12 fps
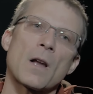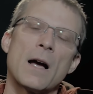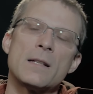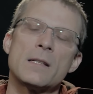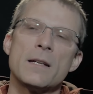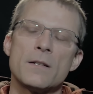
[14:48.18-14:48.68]

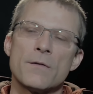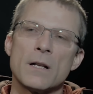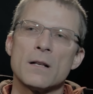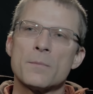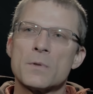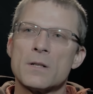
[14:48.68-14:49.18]
I'd say,
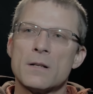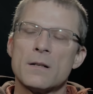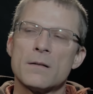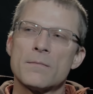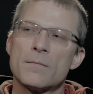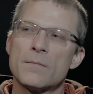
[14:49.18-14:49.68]
developed.
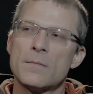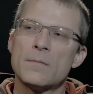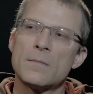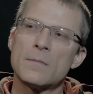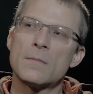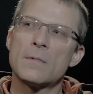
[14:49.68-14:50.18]

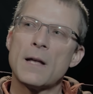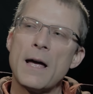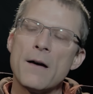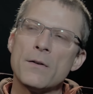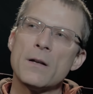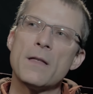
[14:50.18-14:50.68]
They
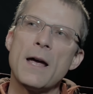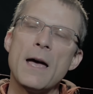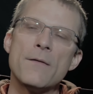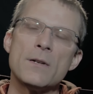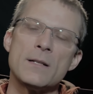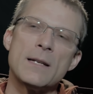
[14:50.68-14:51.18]
have
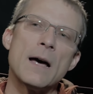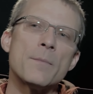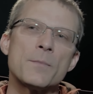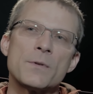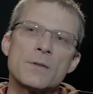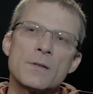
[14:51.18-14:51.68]
a
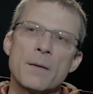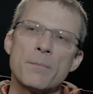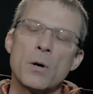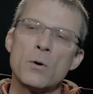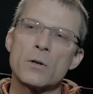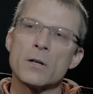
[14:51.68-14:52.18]
depth that
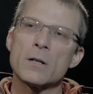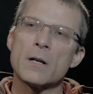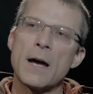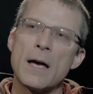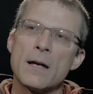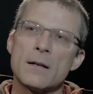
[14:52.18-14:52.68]
poker
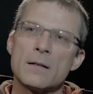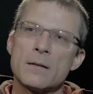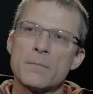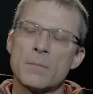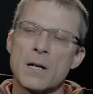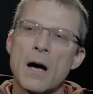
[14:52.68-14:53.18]
and
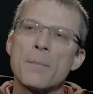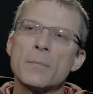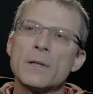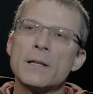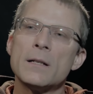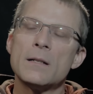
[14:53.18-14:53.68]

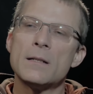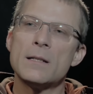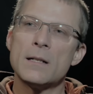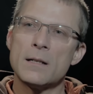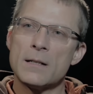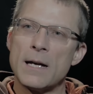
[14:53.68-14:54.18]
Monopoly
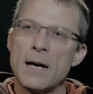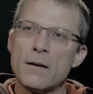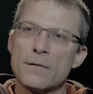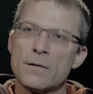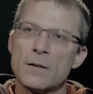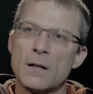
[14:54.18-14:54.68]
didn't
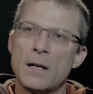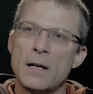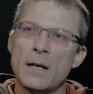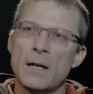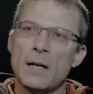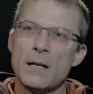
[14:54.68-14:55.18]
have,
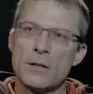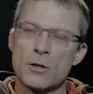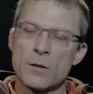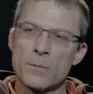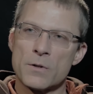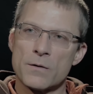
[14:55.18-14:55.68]
in
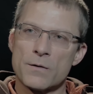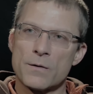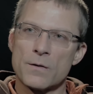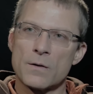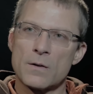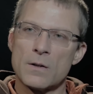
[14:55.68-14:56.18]
terms
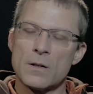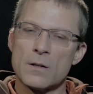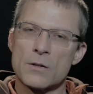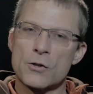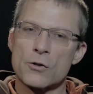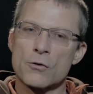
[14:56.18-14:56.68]
of the
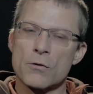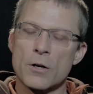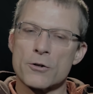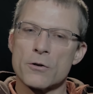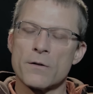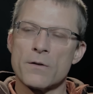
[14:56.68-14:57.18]

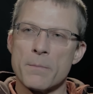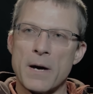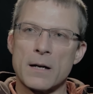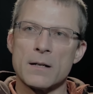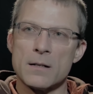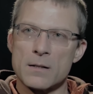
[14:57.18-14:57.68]
structure of the
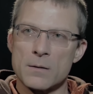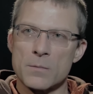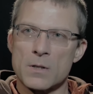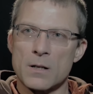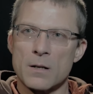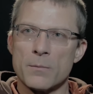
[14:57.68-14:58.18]

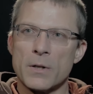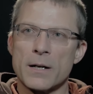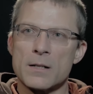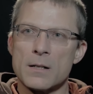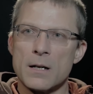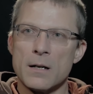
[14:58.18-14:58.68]
mechanisms, the
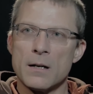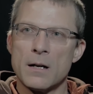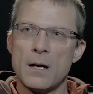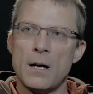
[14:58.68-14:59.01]
complexity.